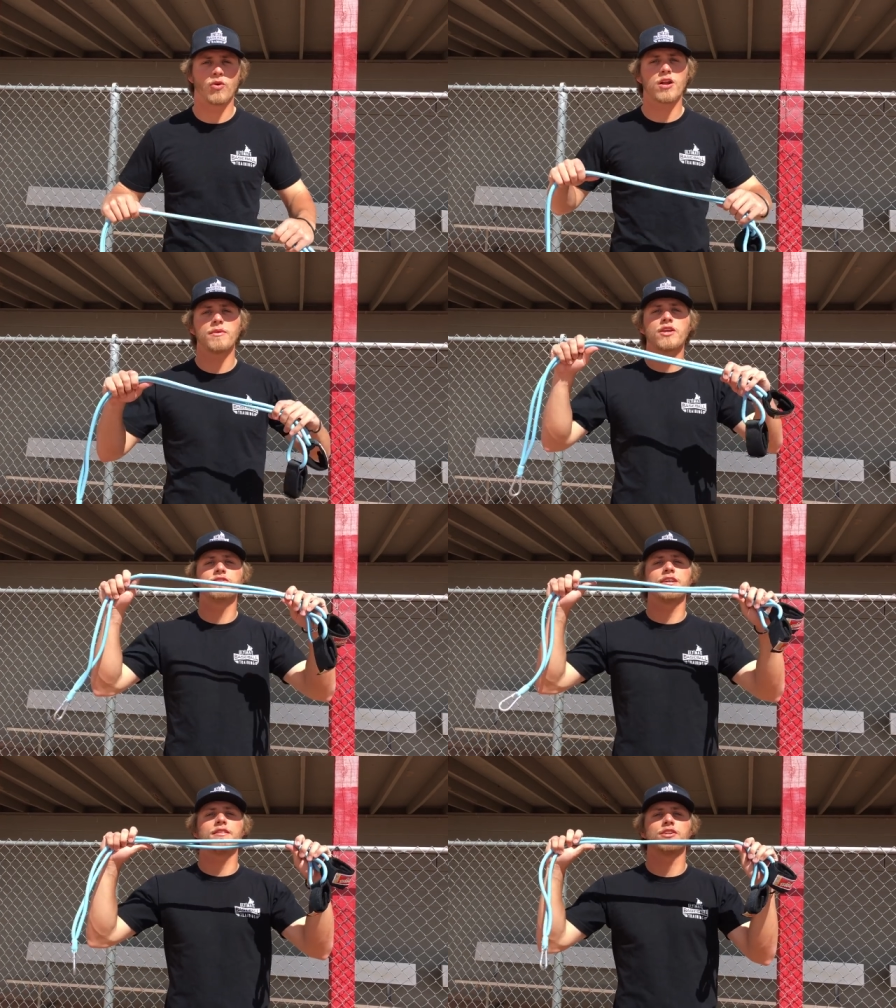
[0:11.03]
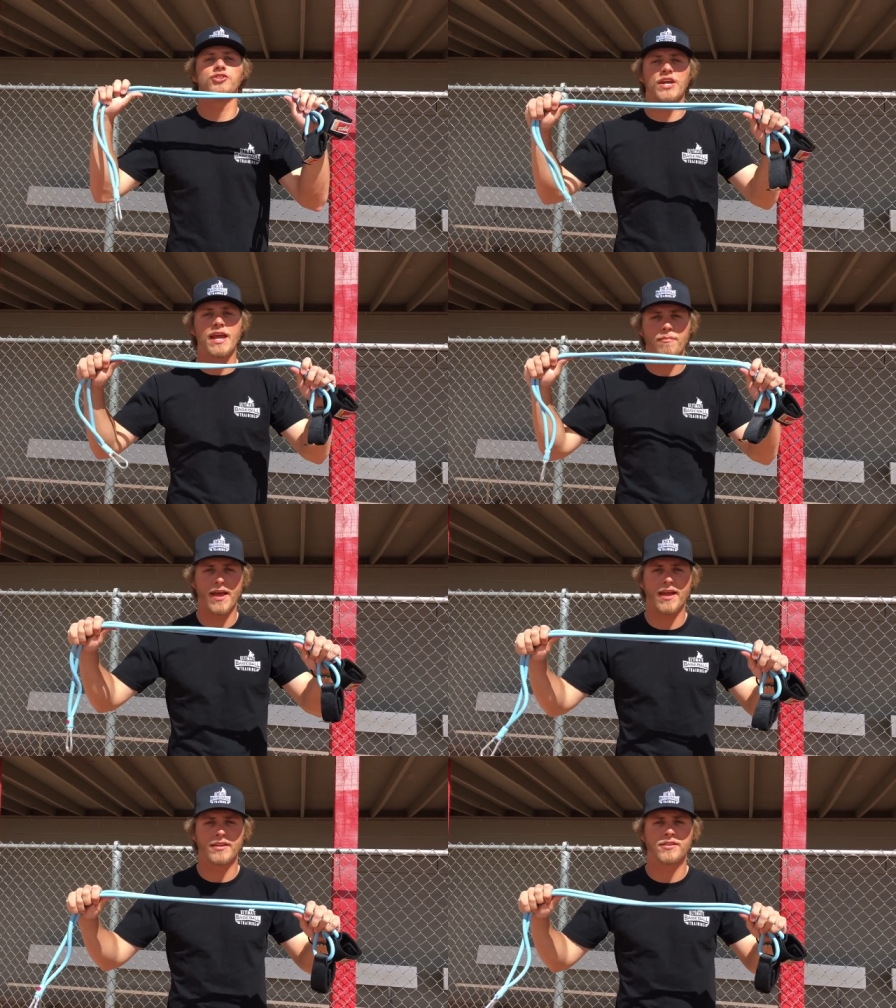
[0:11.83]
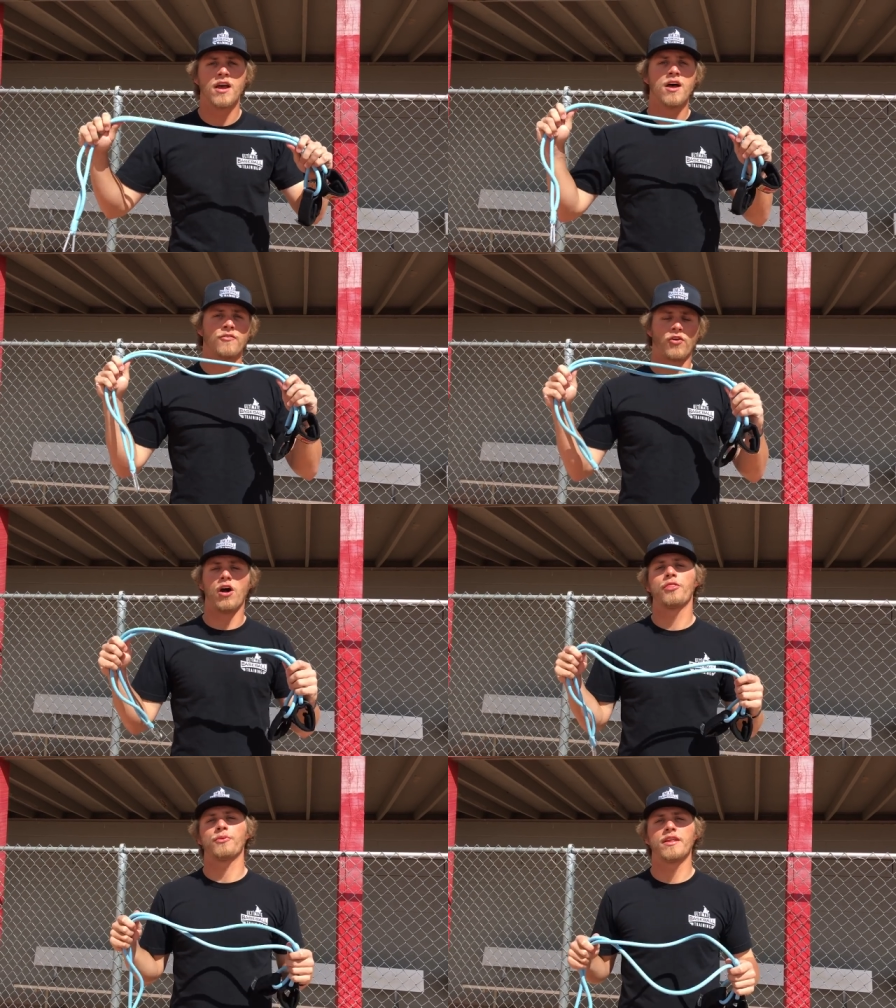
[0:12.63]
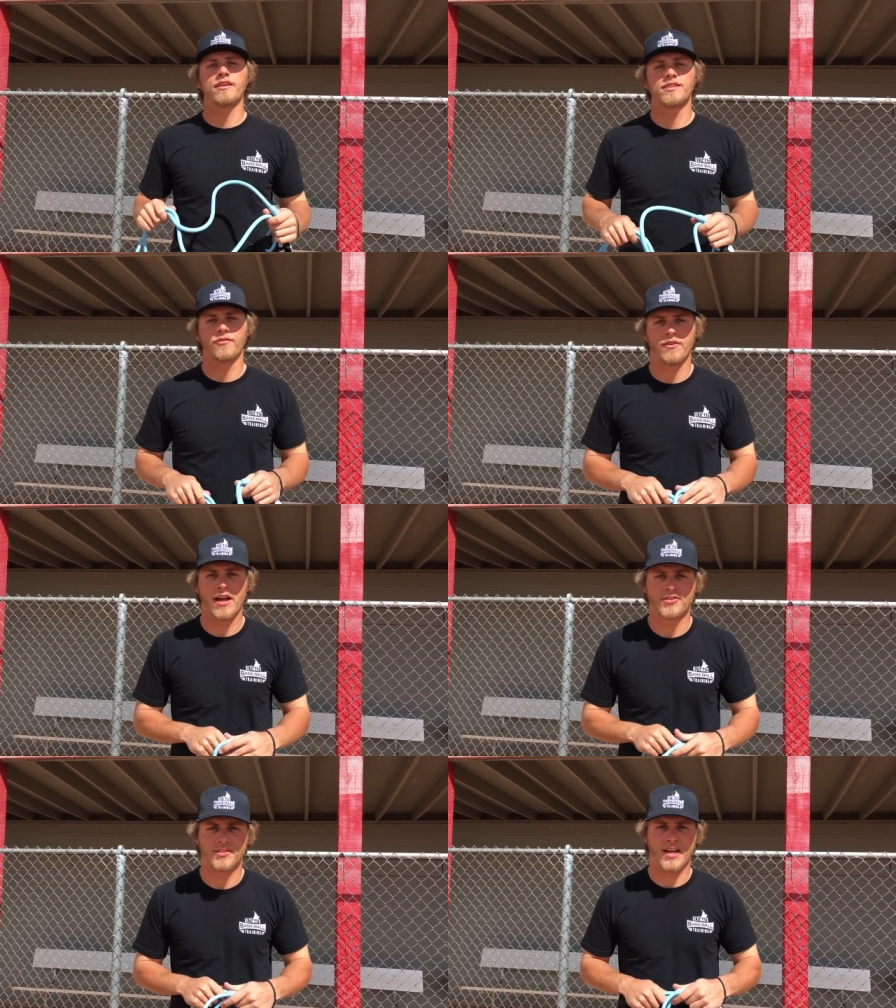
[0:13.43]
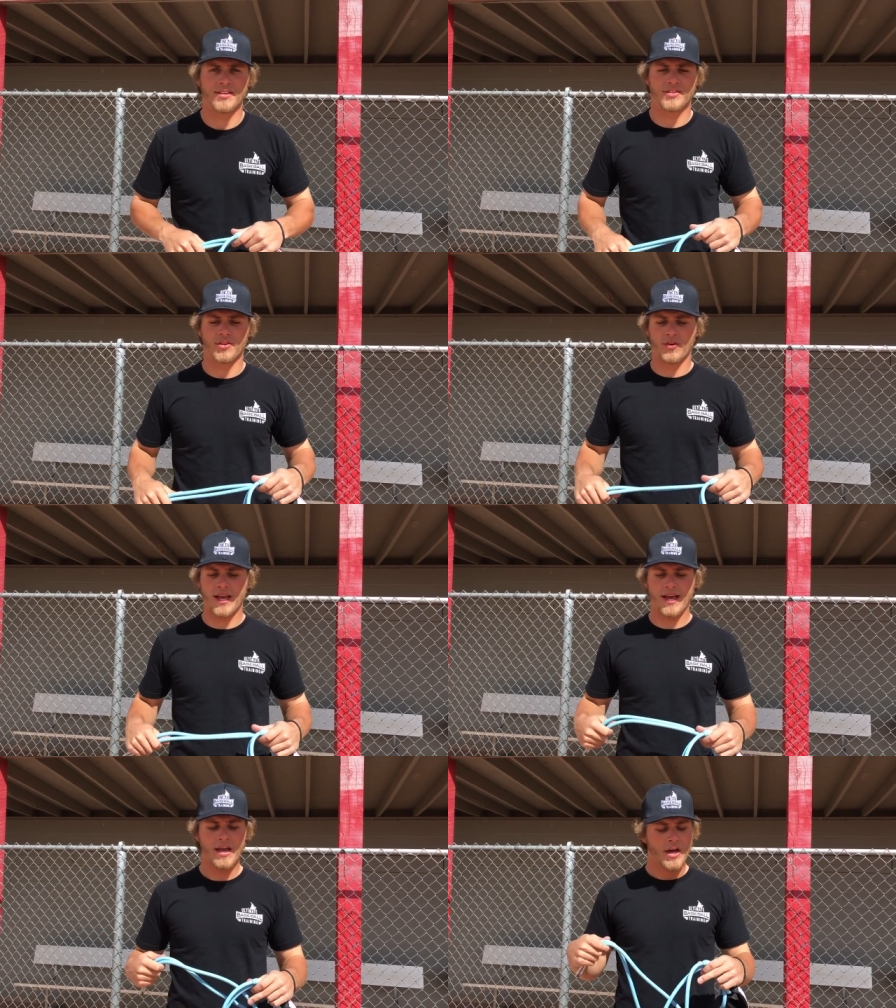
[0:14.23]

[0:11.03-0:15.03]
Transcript: We're gonna be using the J bands for all three of these different exercises, okay?